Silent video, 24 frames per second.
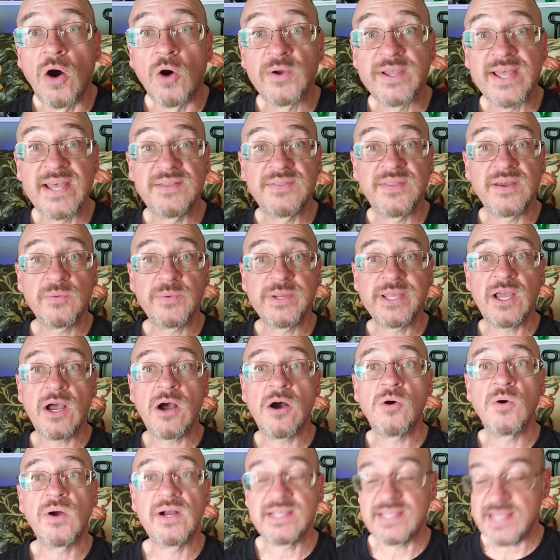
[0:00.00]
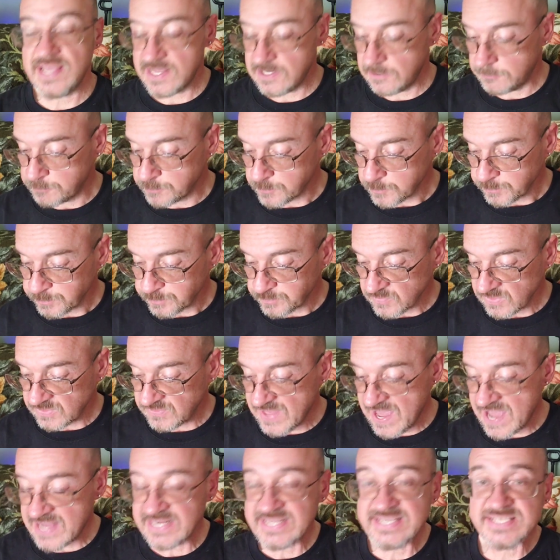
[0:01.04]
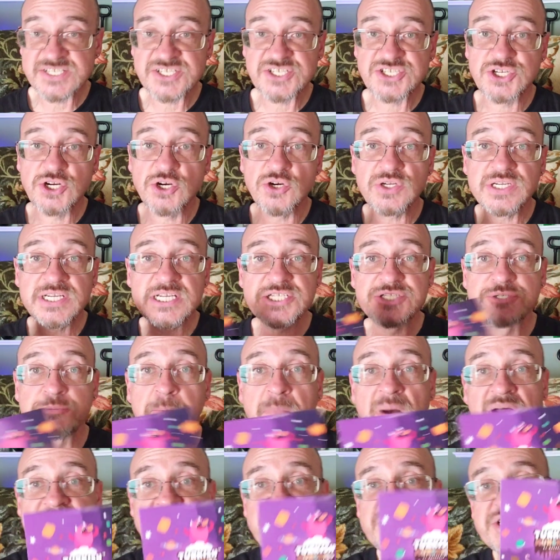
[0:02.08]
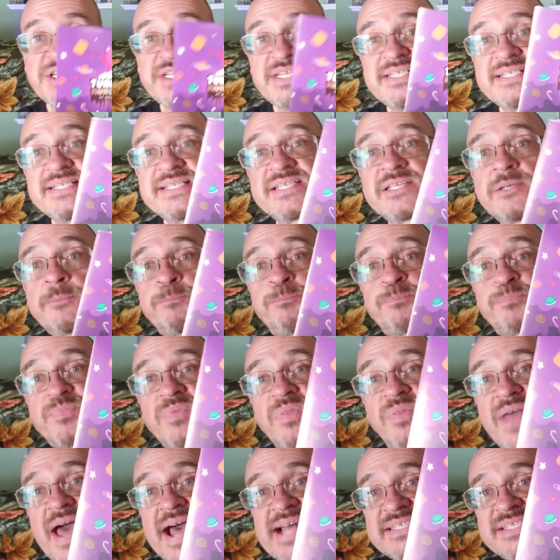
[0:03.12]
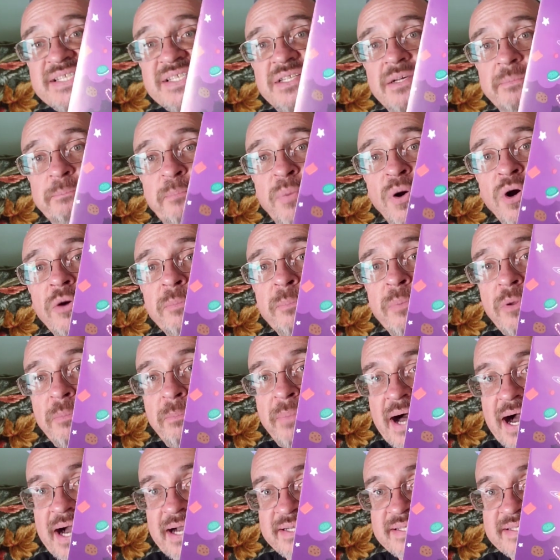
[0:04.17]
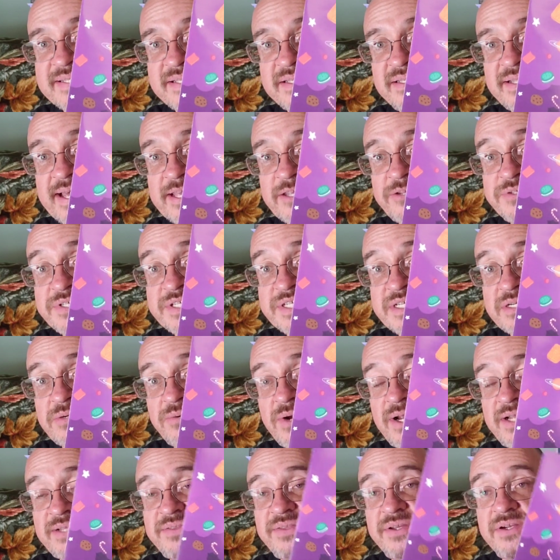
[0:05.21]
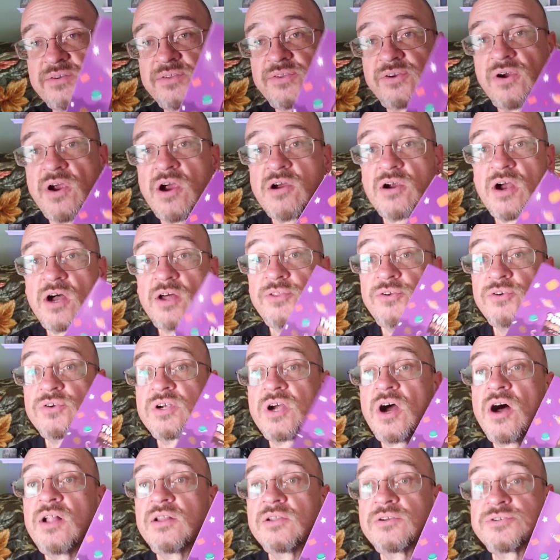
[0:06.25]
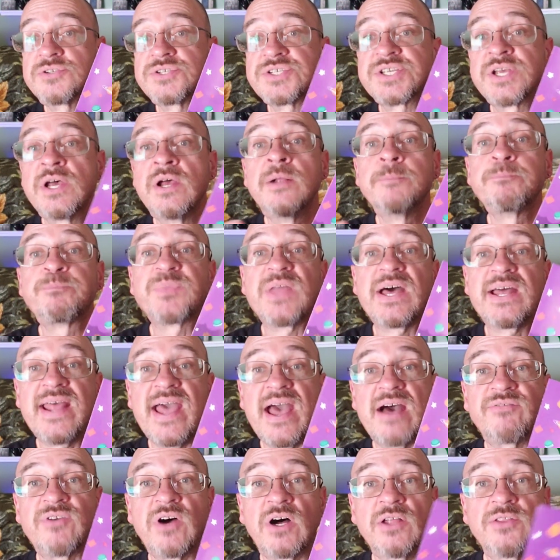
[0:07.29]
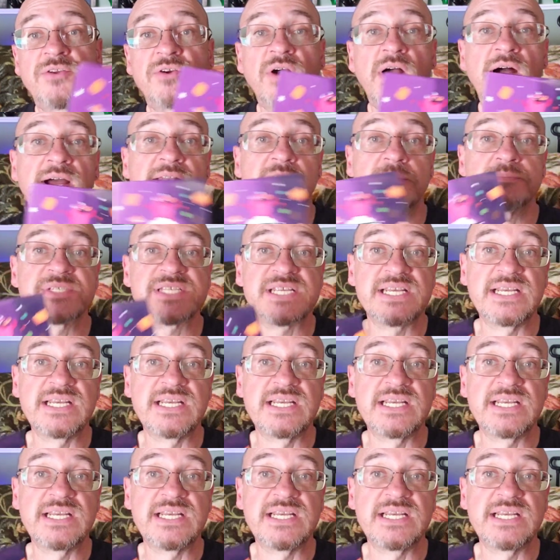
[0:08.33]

Okay, there we go. Again, that is Turkish munchies that's the purple box that you see right there. There are other colors that have other items